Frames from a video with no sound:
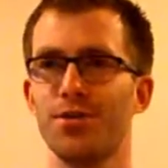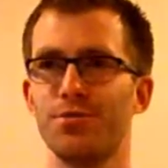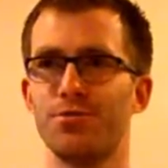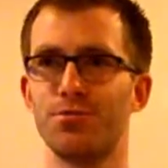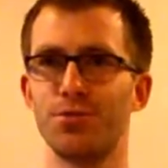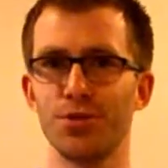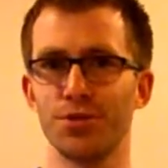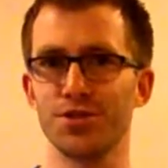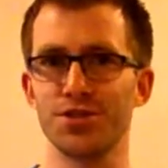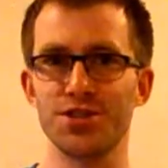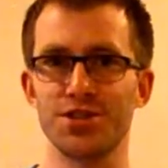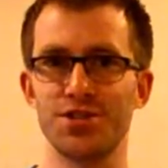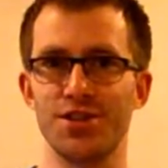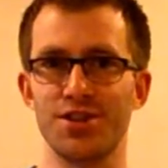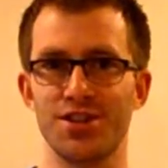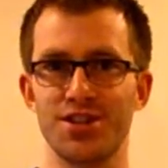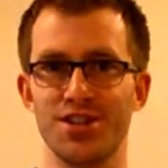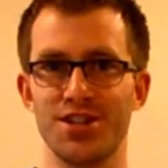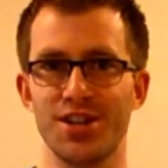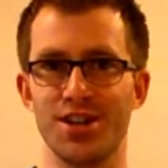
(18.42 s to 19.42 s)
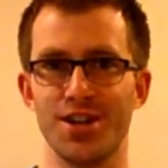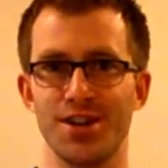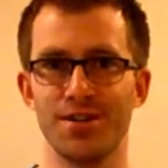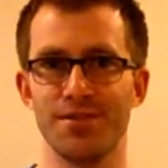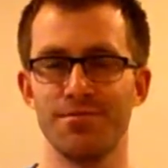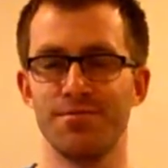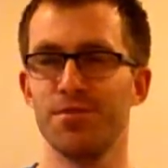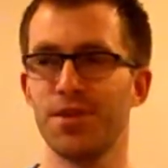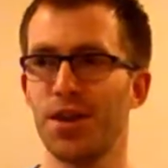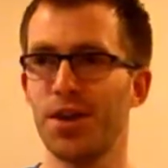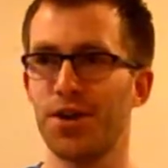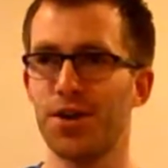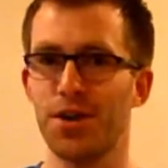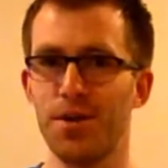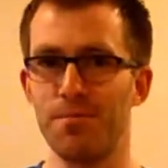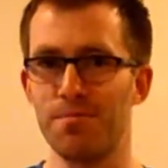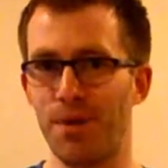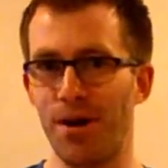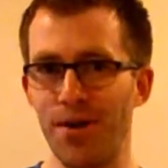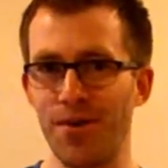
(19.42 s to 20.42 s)
rule structure,
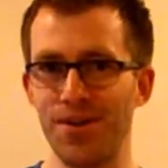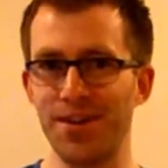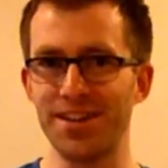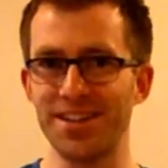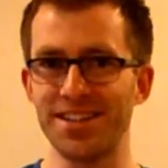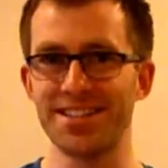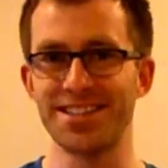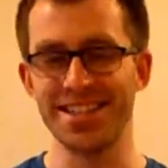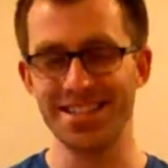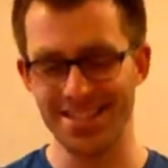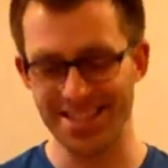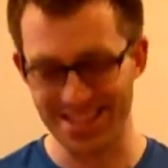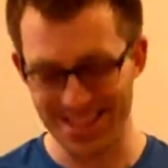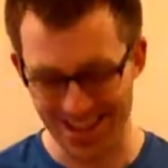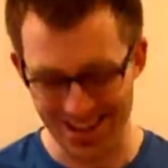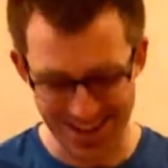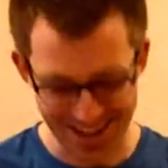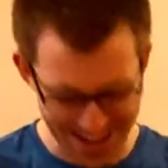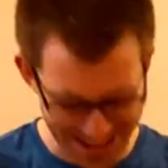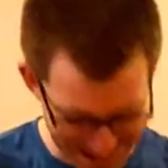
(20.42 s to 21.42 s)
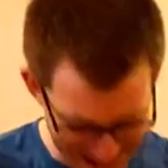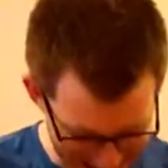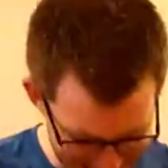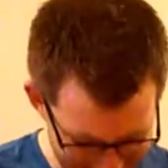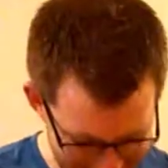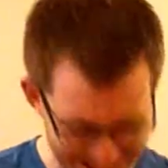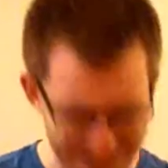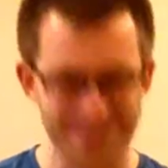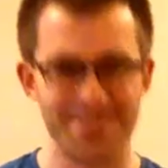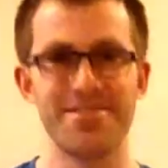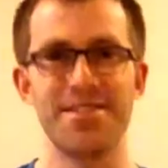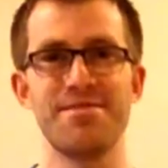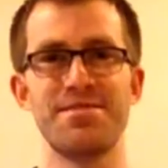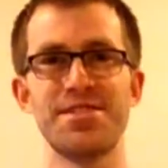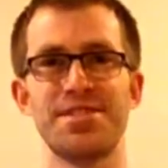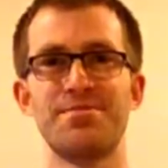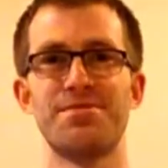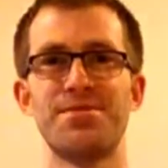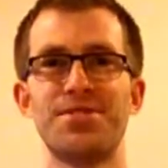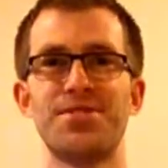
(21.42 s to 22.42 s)
components and design. Yes, I've remembered
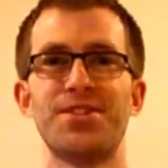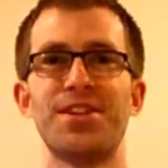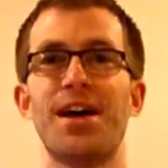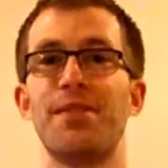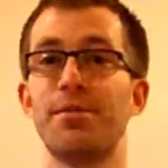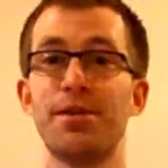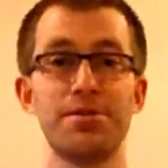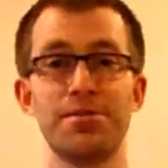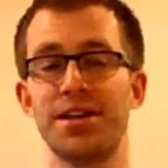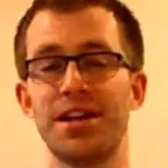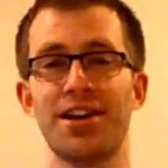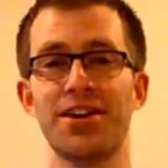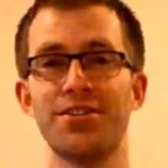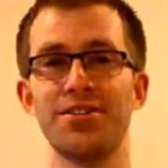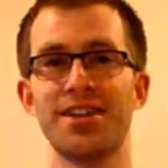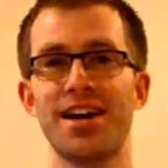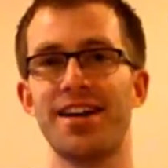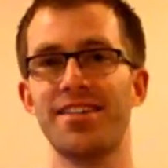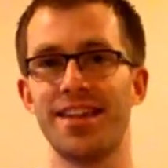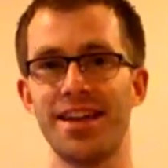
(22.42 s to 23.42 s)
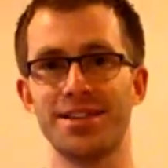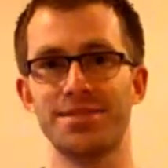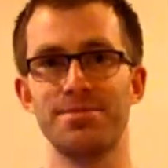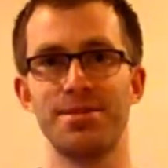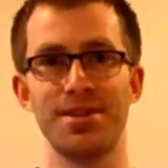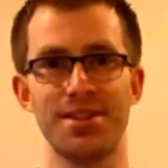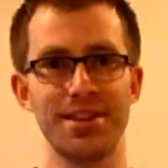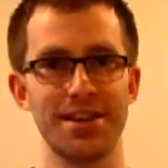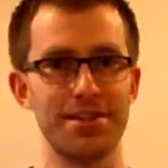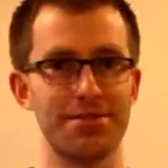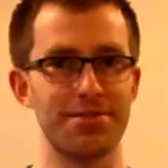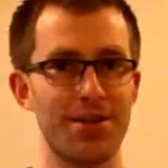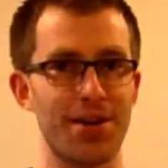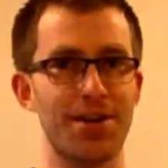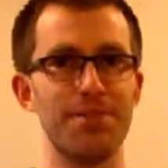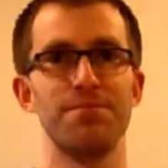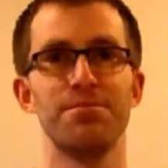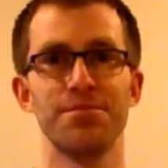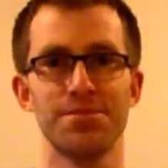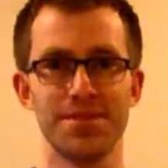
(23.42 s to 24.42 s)
them all. I'm going to include that. That's perfectly fine.
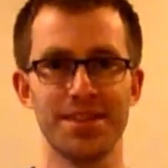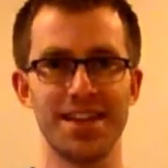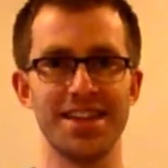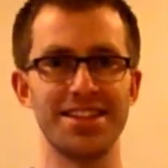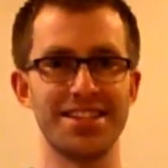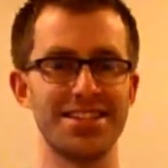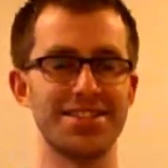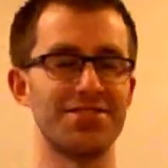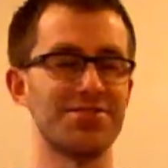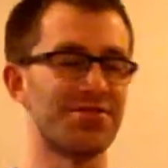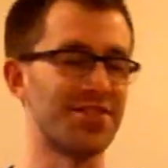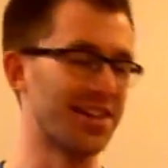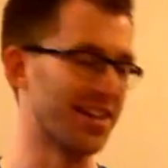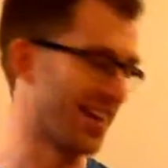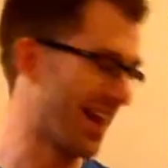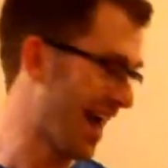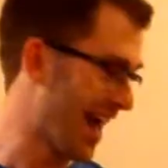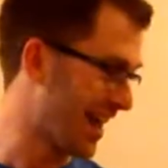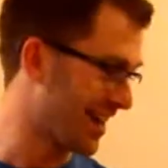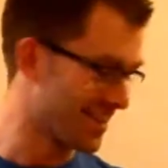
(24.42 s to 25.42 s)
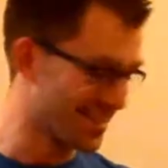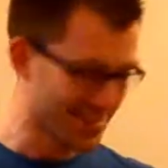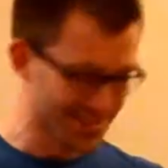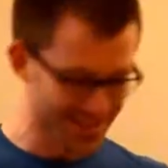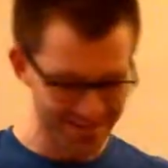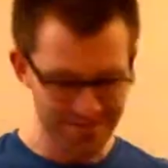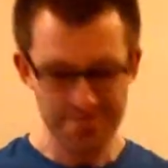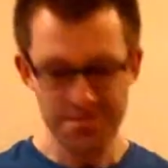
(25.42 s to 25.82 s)
Gives it a real edge.